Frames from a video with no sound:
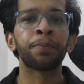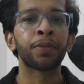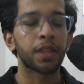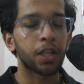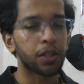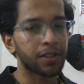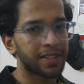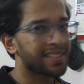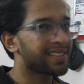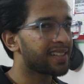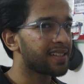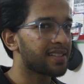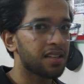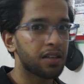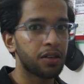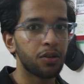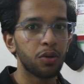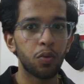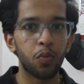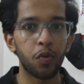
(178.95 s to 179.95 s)
Now this is
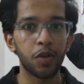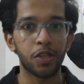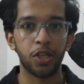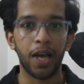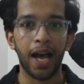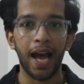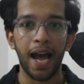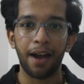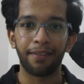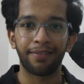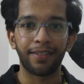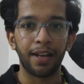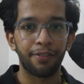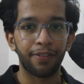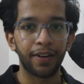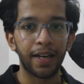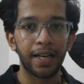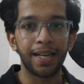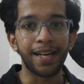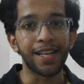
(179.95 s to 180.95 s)
a rule which I have
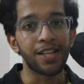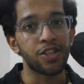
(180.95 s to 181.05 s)
definitely